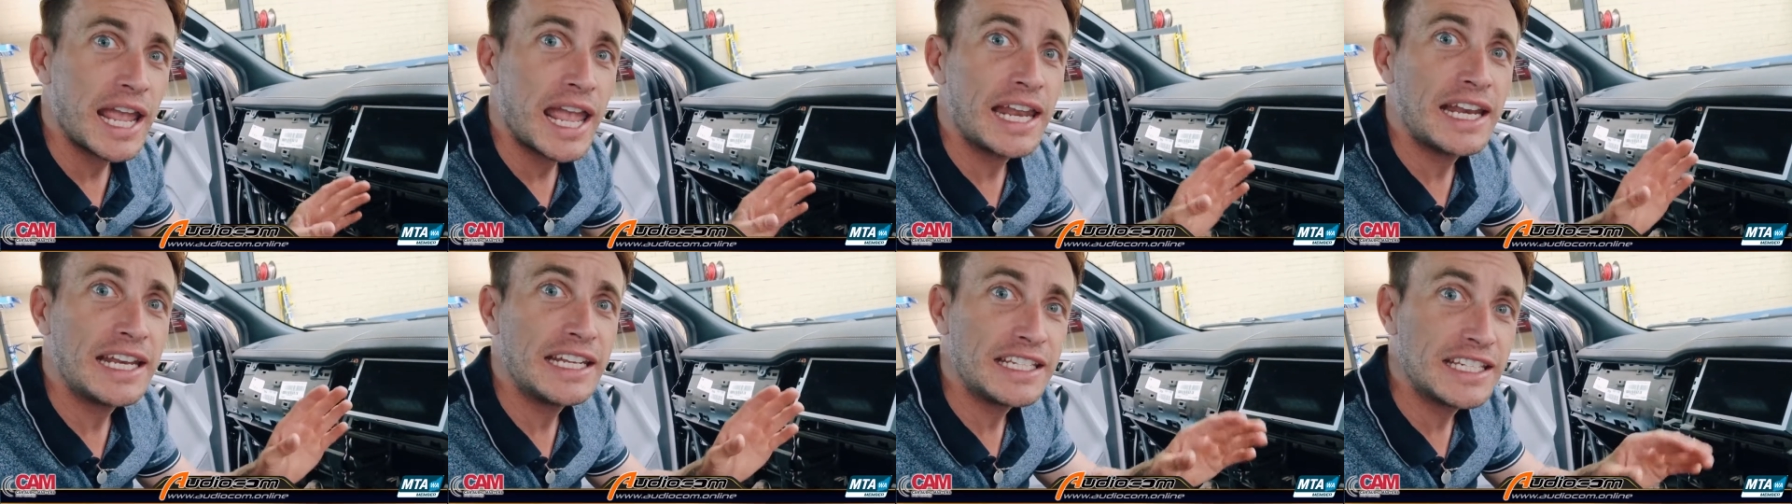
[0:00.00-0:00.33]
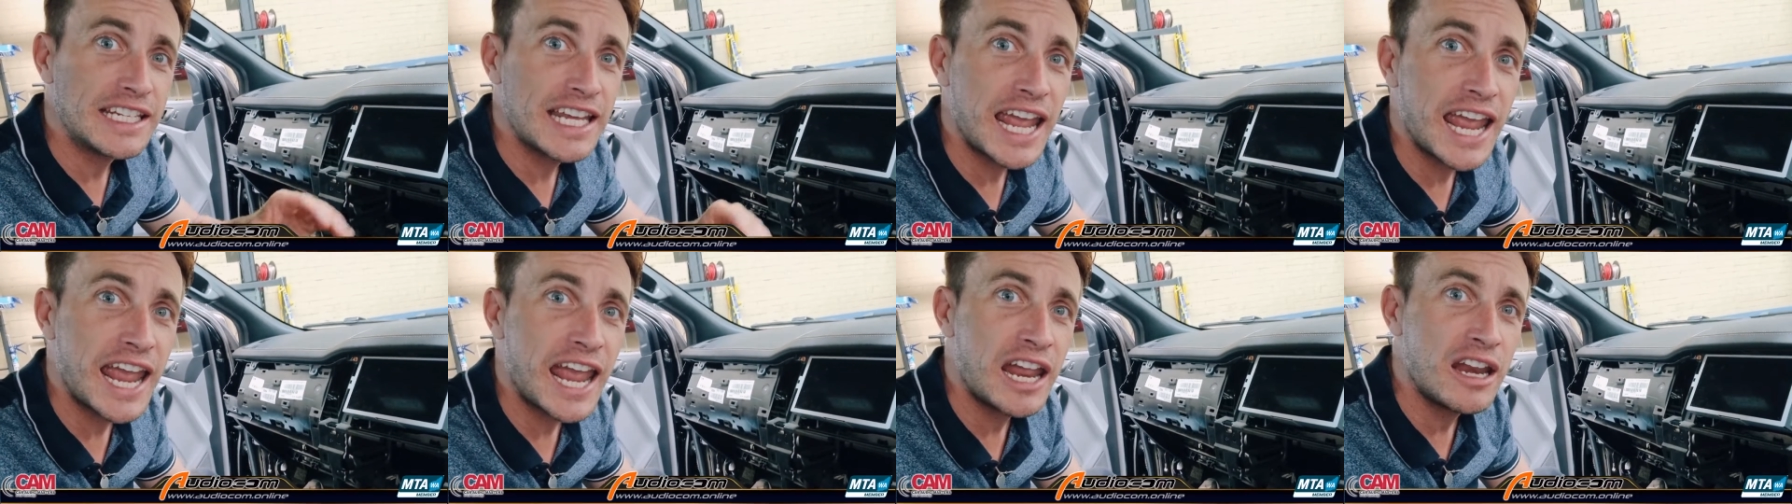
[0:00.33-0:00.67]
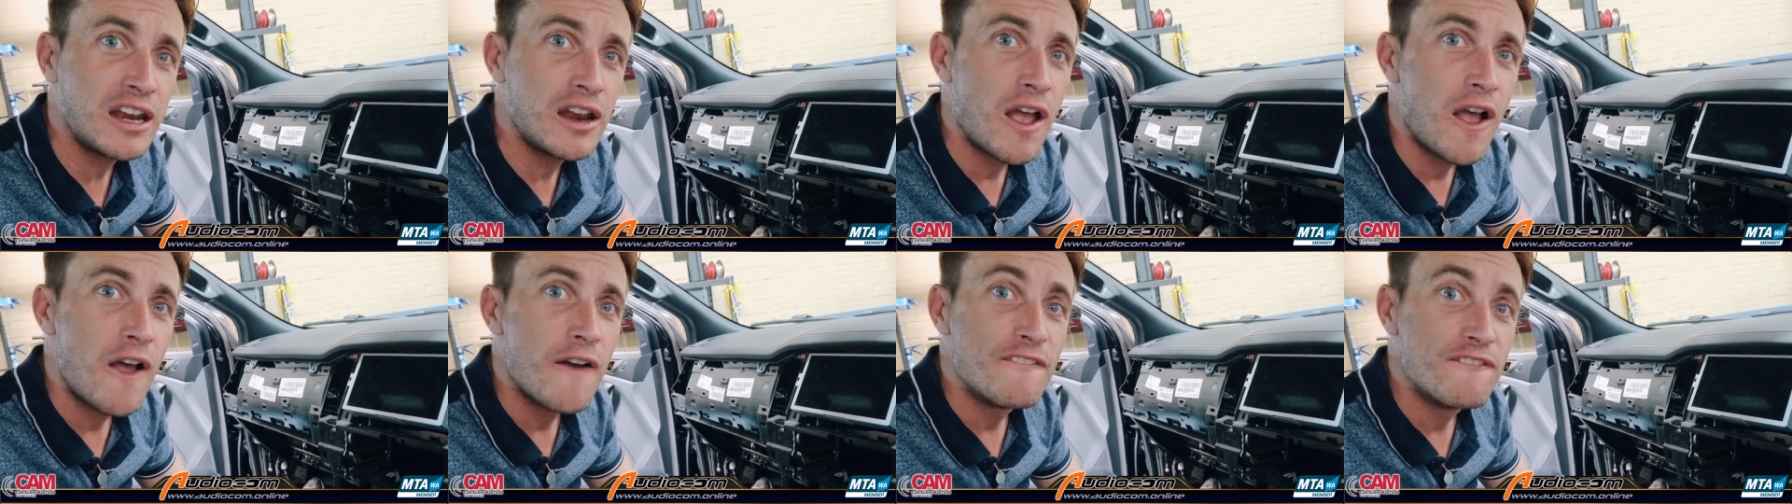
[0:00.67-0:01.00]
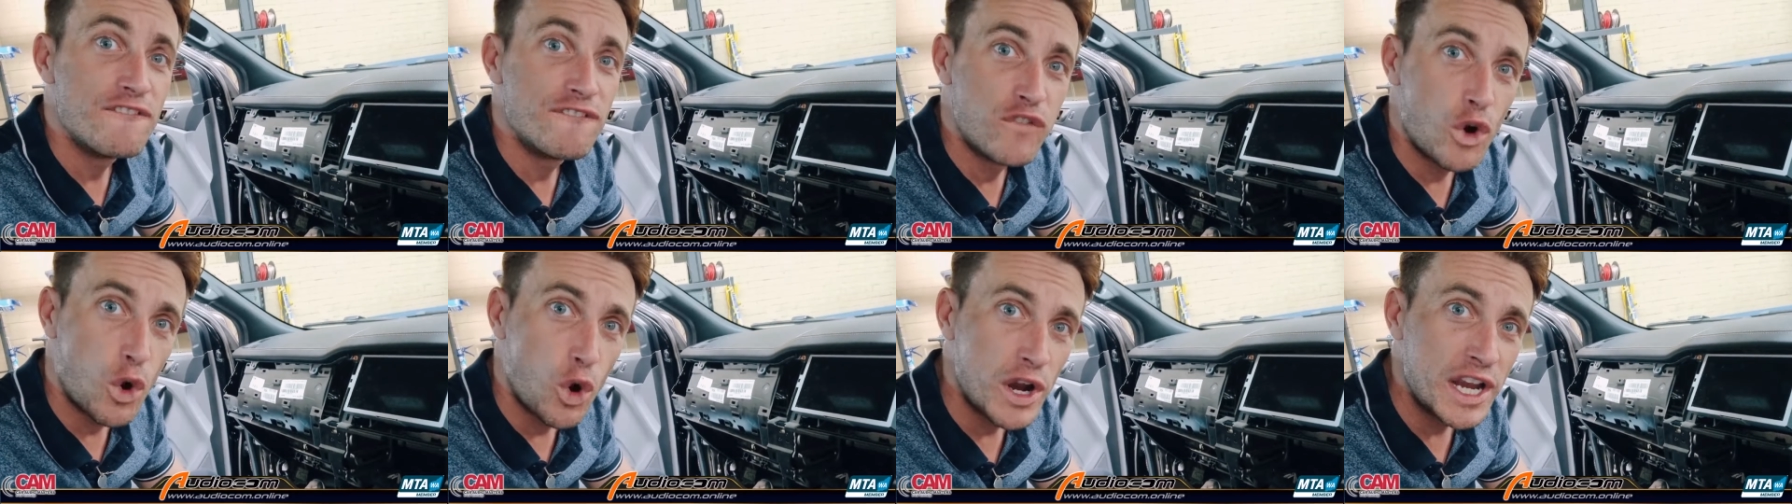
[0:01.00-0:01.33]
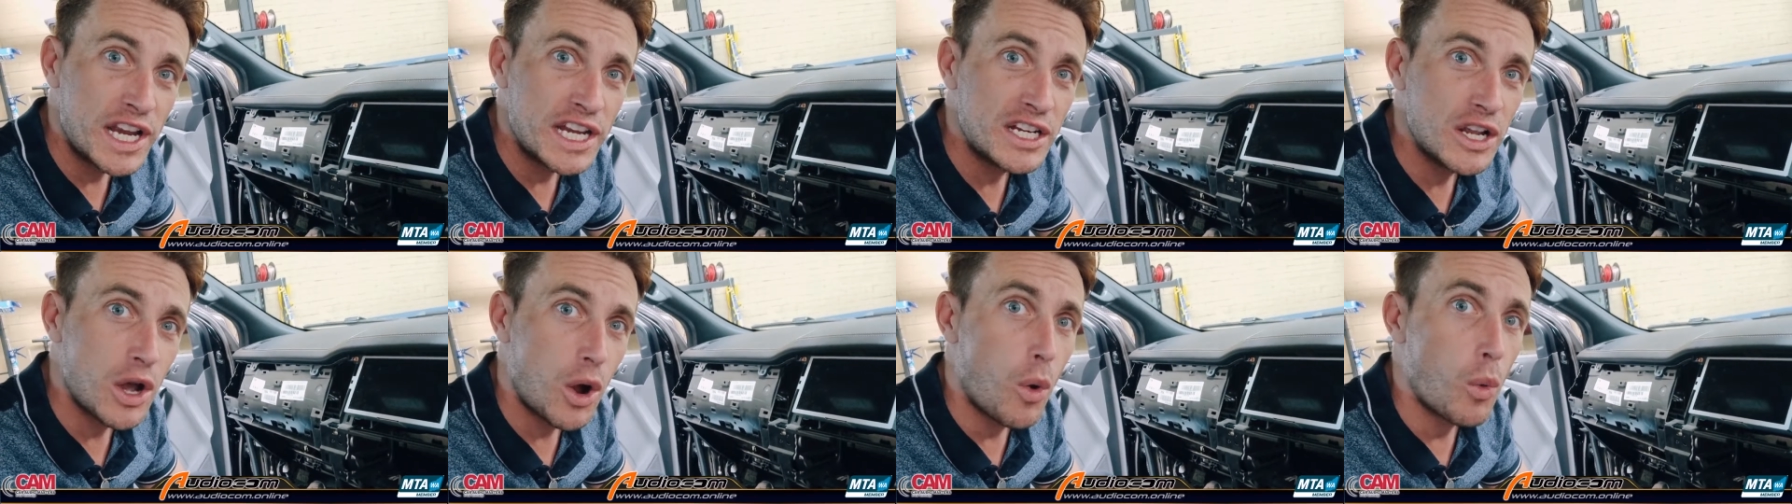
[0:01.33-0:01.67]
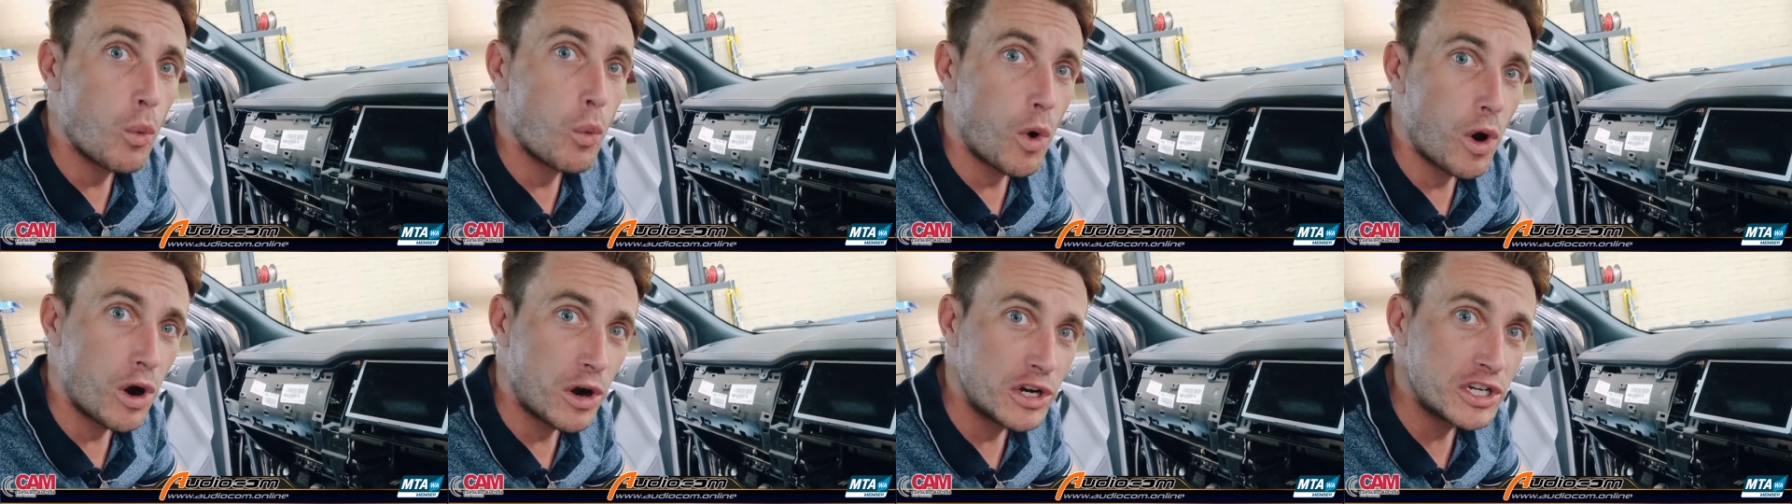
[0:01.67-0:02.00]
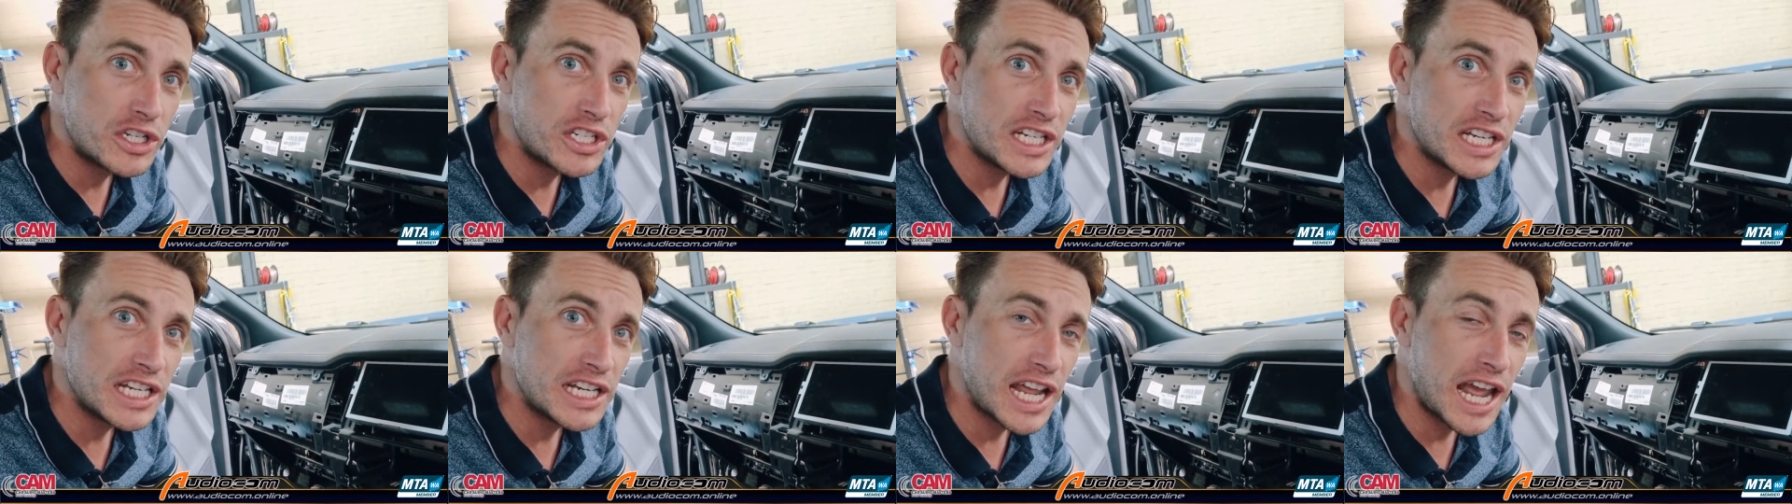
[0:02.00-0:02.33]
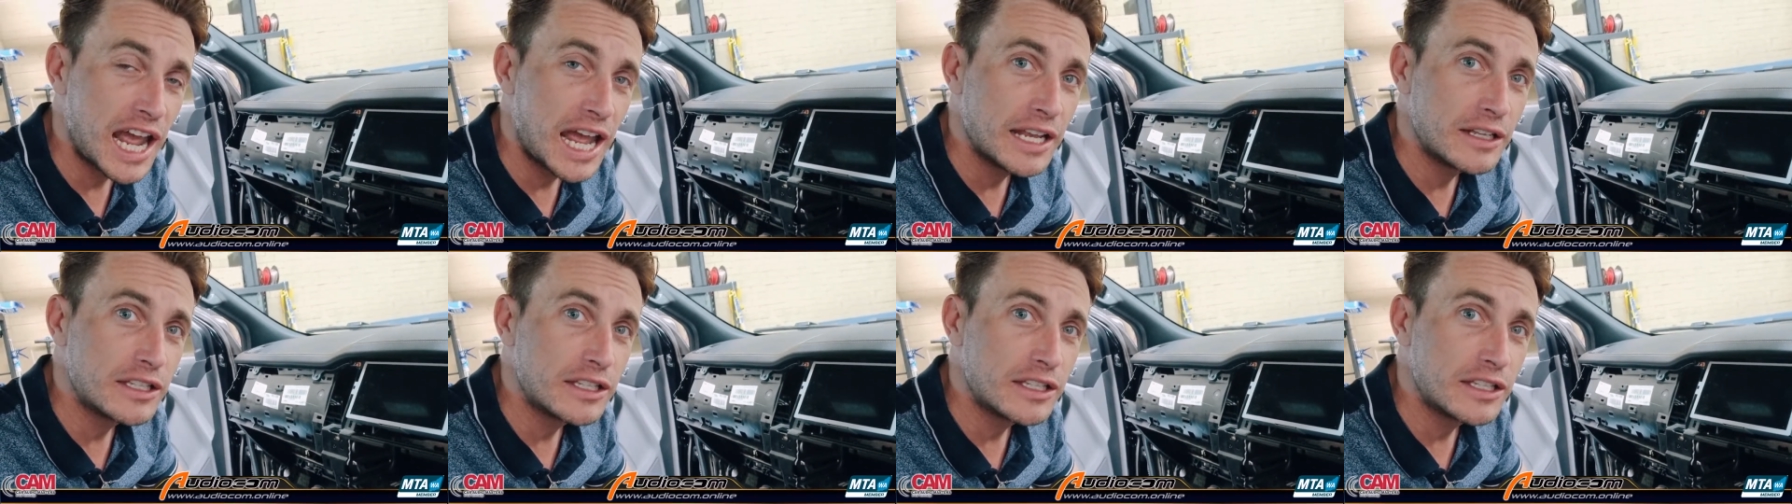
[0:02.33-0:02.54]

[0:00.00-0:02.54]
and it can void warranty